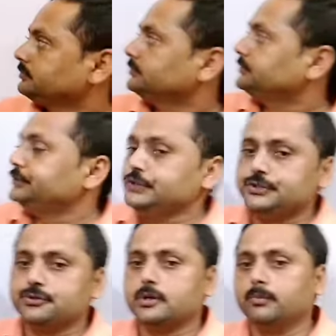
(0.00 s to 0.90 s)
these
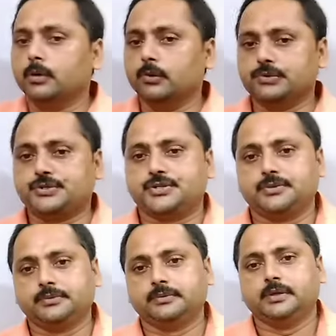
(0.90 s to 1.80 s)
2 compounds.
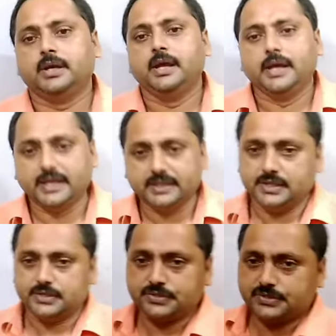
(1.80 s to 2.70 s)
In
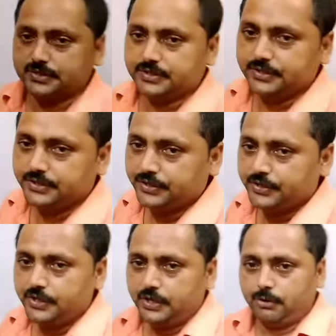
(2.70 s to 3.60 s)
this,
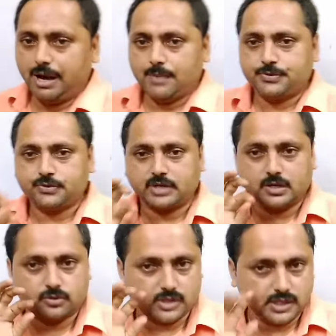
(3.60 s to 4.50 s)
you have to
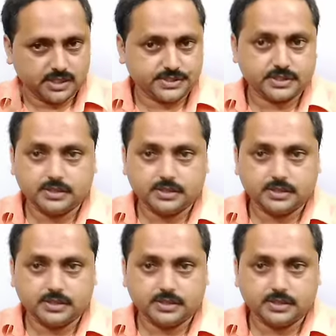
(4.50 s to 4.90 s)
calculate